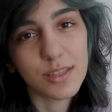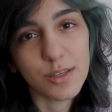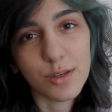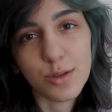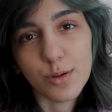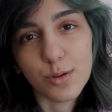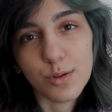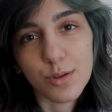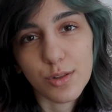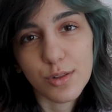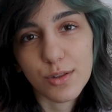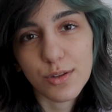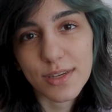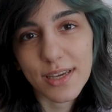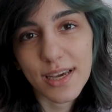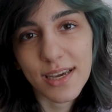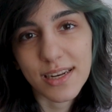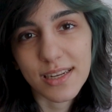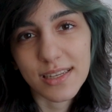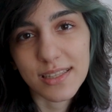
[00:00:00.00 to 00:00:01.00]
You know, you look
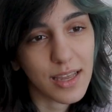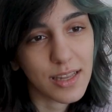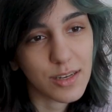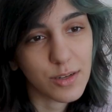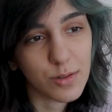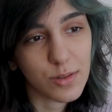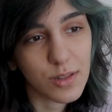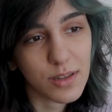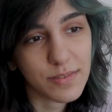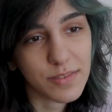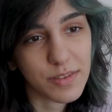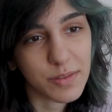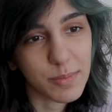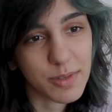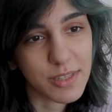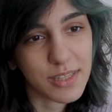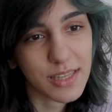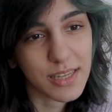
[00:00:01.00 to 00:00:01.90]
at it and you love it, but